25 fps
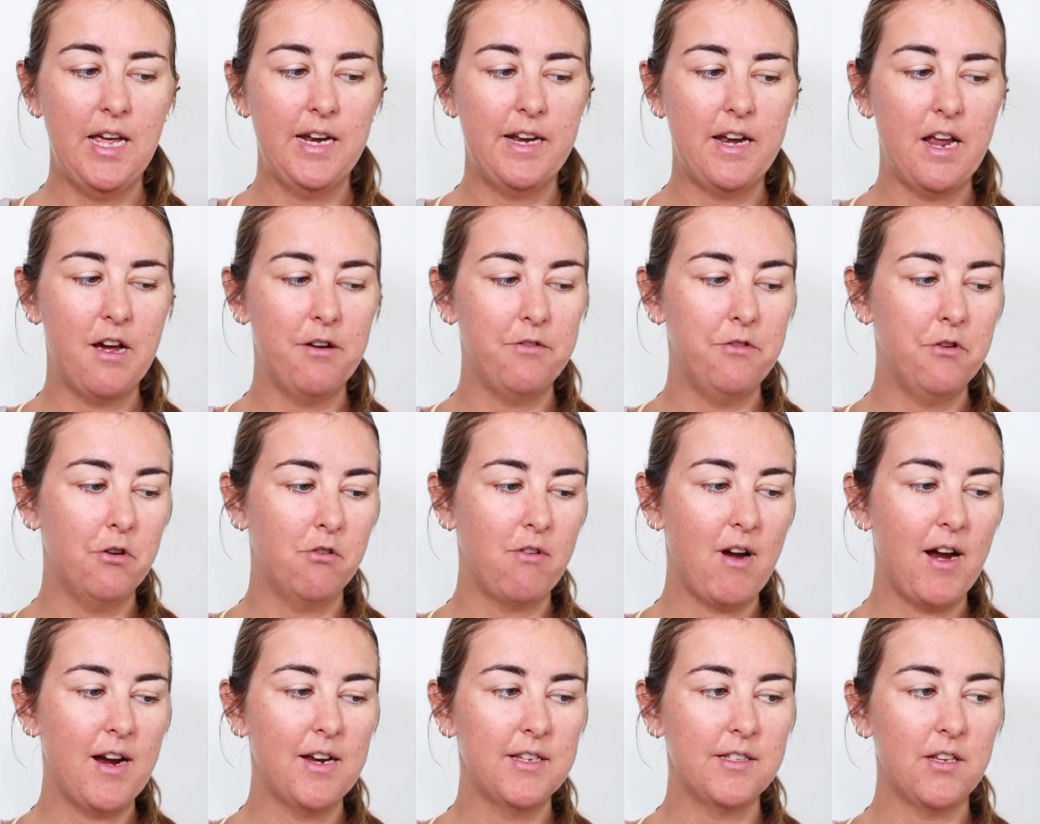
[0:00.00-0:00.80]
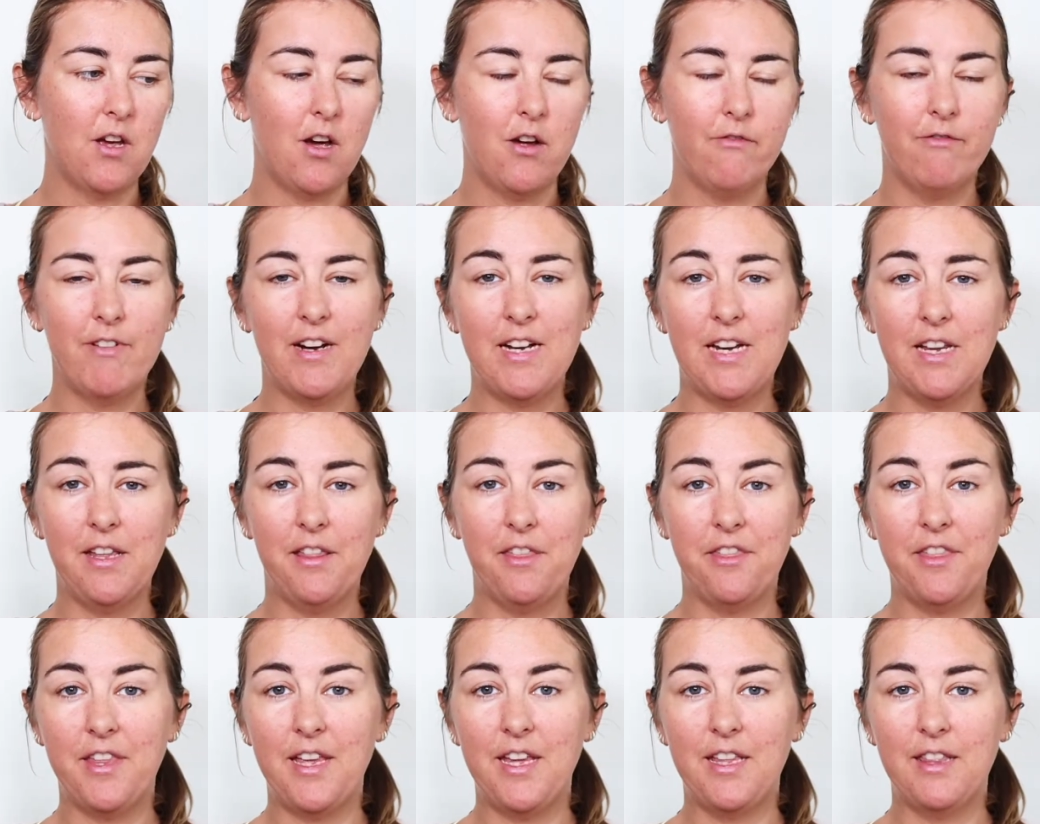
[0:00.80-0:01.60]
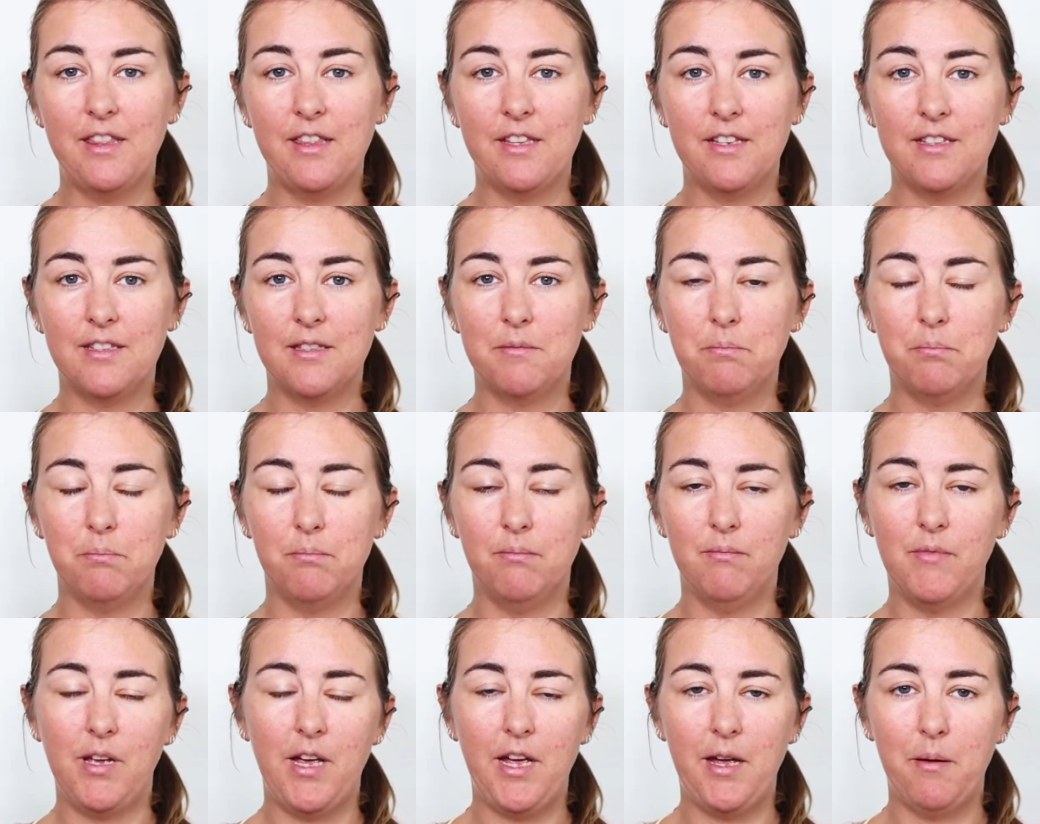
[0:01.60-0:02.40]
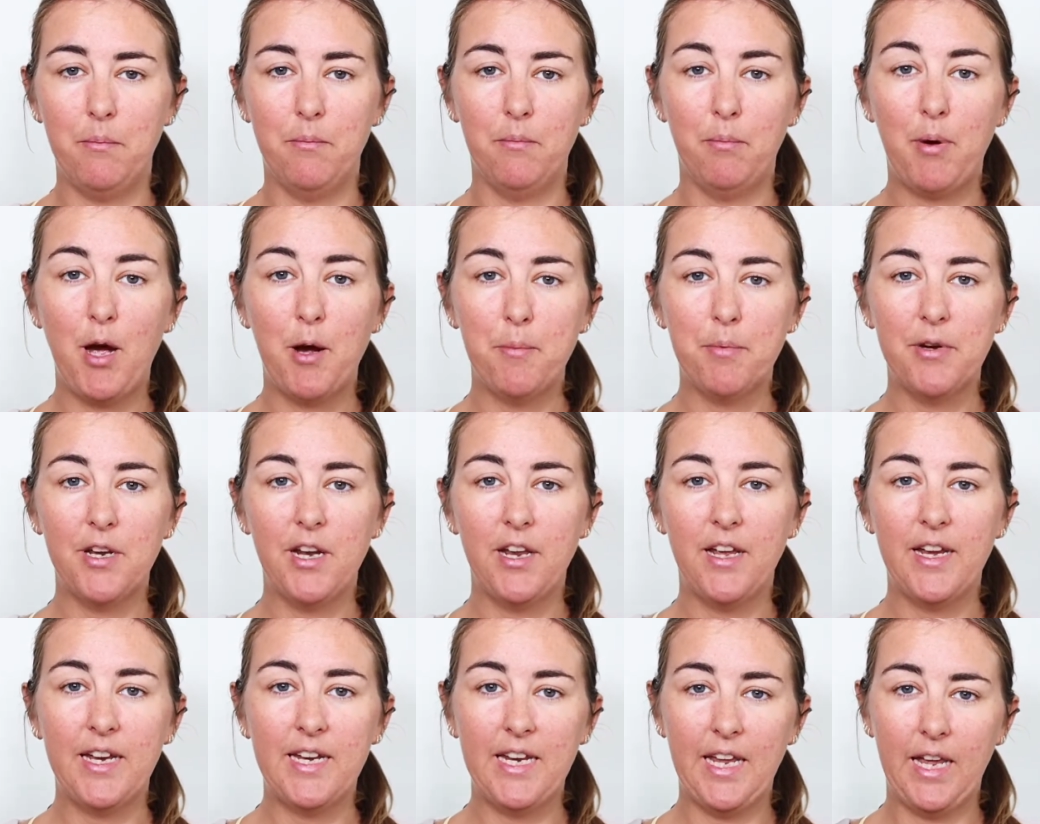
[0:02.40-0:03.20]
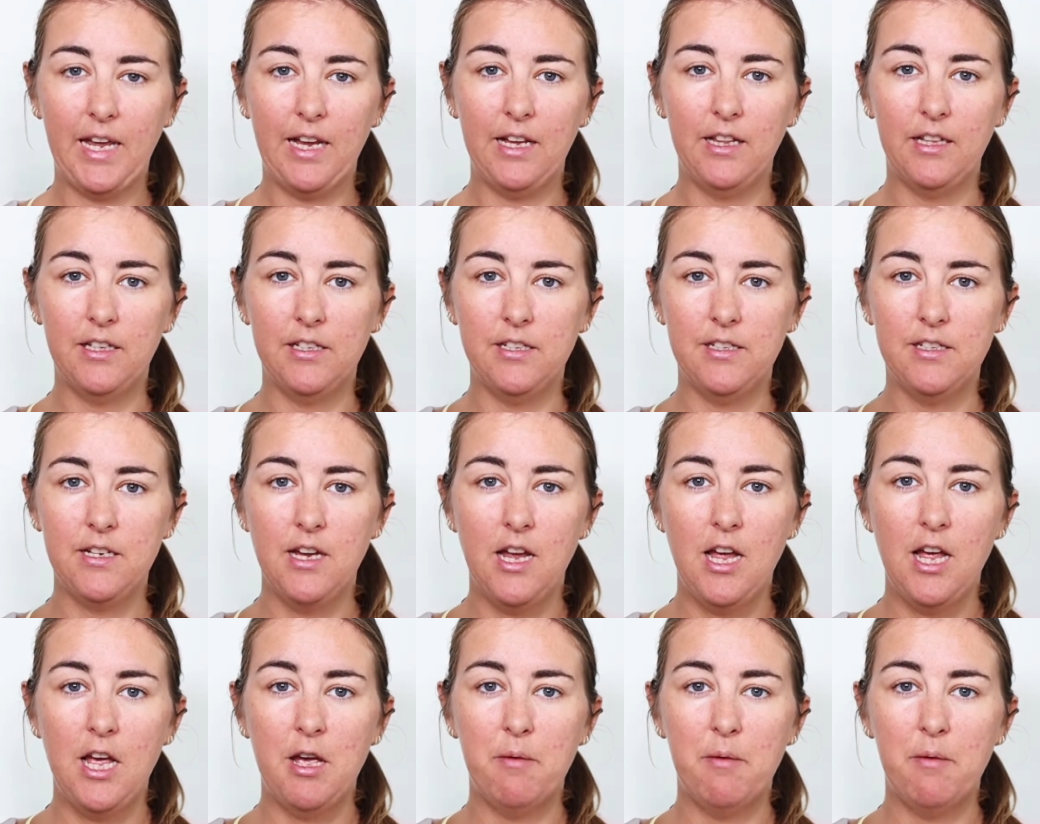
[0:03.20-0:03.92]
Now nutcrackers aren't really a thing that's popular in England,